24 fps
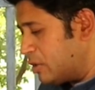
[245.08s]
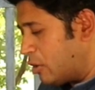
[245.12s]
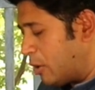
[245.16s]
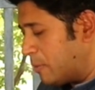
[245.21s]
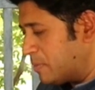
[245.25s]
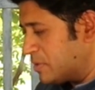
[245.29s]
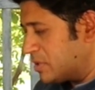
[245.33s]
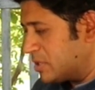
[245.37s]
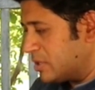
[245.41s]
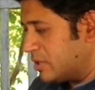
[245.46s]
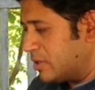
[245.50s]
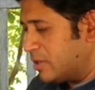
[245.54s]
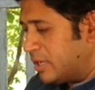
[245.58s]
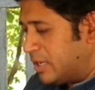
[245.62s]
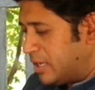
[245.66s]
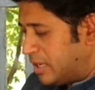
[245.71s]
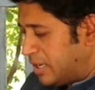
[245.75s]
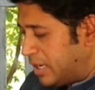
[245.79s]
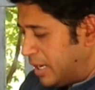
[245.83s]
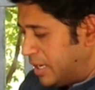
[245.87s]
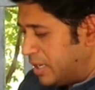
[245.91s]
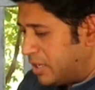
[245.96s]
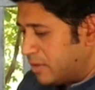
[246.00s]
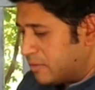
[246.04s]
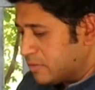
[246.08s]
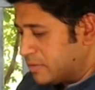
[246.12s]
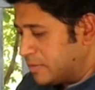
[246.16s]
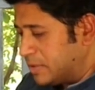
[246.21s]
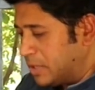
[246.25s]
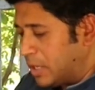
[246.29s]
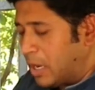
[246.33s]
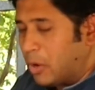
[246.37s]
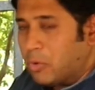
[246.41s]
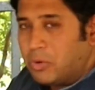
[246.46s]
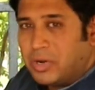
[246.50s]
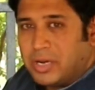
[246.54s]
option in terms of
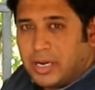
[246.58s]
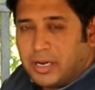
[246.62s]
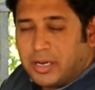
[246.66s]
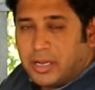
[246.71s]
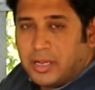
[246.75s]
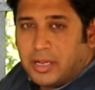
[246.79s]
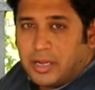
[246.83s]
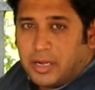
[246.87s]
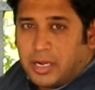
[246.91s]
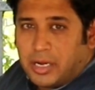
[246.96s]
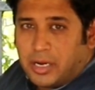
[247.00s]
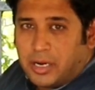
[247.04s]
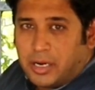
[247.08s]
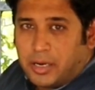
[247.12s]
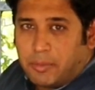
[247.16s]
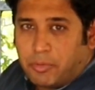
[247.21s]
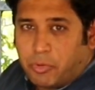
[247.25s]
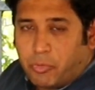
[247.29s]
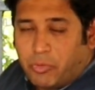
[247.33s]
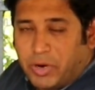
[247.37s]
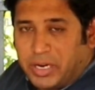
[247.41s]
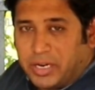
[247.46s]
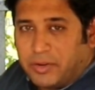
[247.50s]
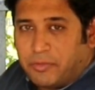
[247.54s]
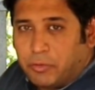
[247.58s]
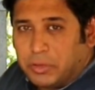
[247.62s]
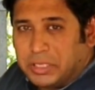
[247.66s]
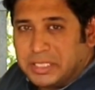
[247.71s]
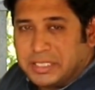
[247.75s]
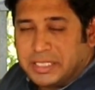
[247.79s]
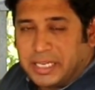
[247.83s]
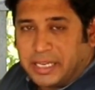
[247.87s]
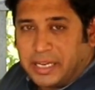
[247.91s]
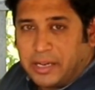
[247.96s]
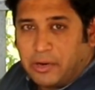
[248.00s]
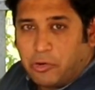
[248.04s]
the outlet provided for
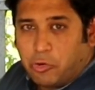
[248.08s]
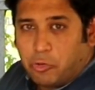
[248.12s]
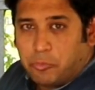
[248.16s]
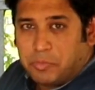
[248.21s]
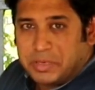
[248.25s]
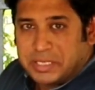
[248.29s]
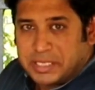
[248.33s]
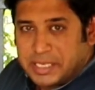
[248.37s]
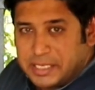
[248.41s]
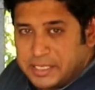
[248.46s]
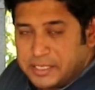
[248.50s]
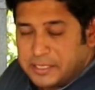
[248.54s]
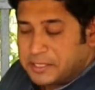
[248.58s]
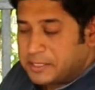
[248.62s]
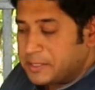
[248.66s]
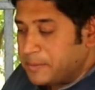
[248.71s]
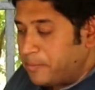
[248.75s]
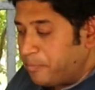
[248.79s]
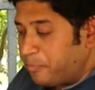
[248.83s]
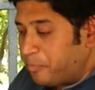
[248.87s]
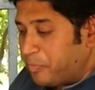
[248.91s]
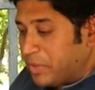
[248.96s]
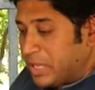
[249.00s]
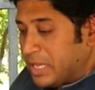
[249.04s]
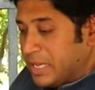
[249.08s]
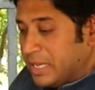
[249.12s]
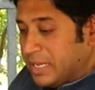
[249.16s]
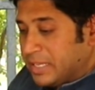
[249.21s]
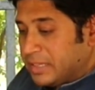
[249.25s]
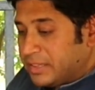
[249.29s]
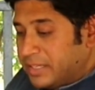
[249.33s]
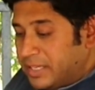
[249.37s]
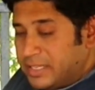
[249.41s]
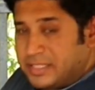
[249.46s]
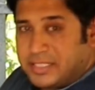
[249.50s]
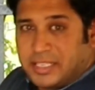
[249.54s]
the second row passengers.
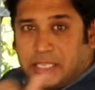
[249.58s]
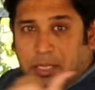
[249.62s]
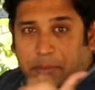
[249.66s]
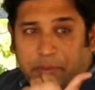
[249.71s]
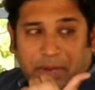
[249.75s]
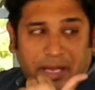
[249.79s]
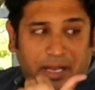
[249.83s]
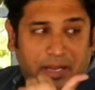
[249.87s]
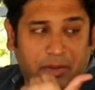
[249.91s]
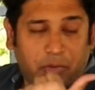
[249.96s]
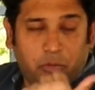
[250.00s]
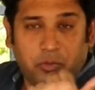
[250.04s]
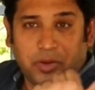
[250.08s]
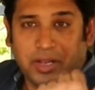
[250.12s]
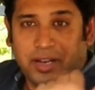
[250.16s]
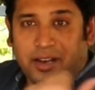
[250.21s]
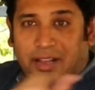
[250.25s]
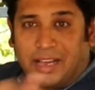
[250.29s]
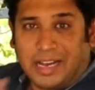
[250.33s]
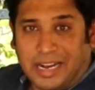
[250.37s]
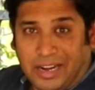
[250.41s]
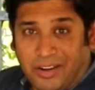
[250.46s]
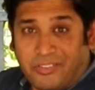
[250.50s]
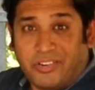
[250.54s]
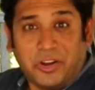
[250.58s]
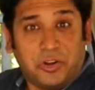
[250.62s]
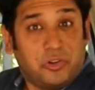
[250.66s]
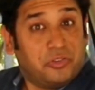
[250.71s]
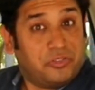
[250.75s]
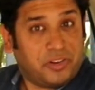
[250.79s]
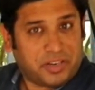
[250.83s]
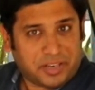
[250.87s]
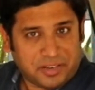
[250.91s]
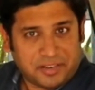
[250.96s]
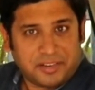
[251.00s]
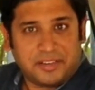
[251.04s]
Things at the back, well, I'll try
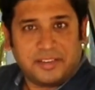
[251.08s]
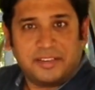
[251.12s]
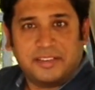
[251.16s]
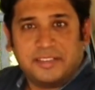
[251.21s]
to fit in.